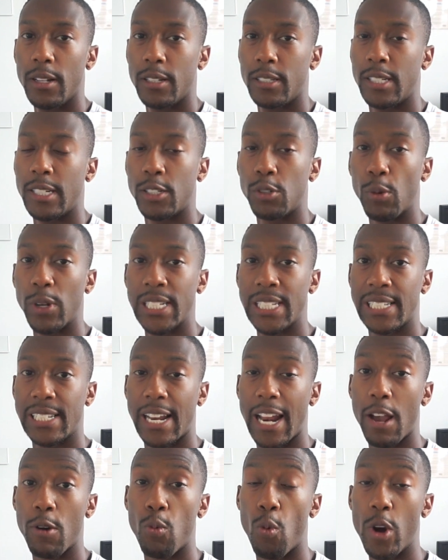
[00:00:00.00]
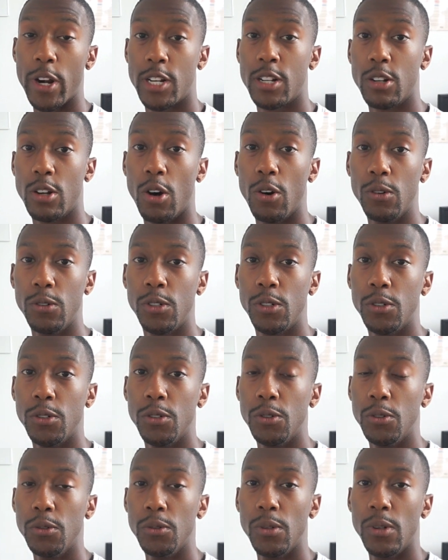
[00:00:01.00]
situations that I want to go
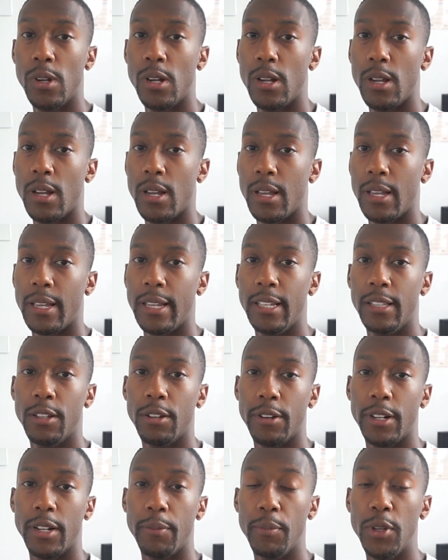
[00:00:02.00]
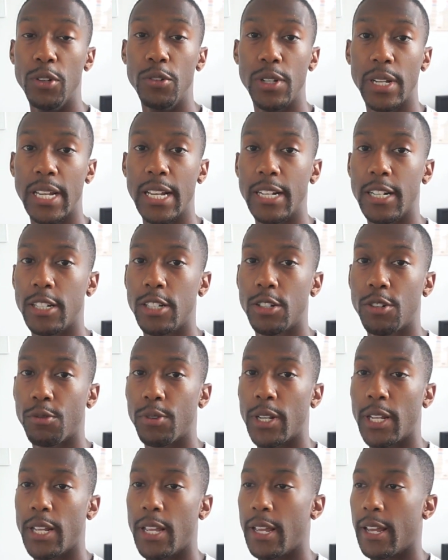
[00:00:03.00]
to, either in the music
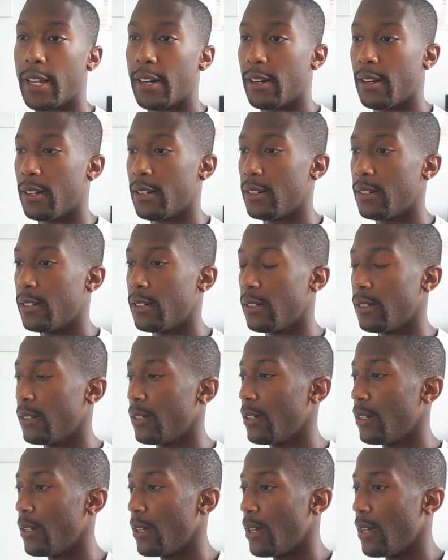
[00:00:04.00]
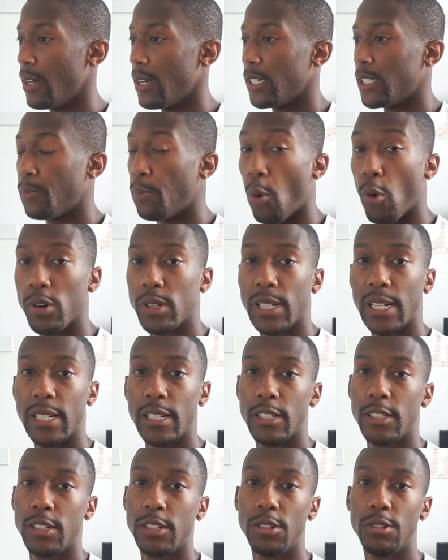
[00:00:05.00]
industry, and sports
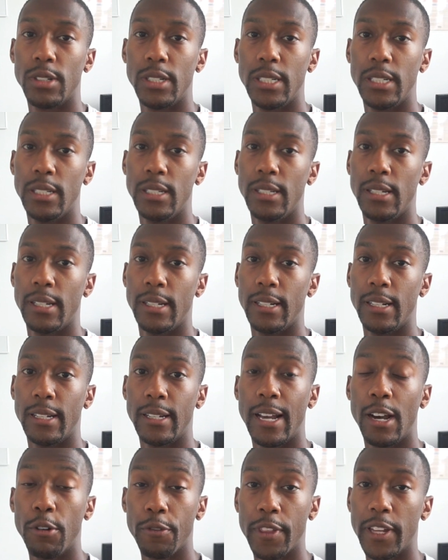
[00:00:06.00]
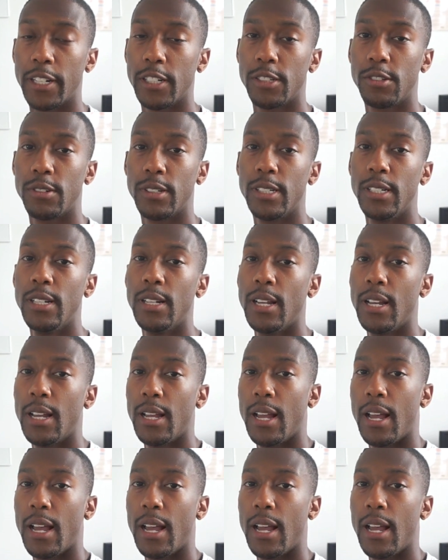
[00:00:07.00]
industry, in the health industry.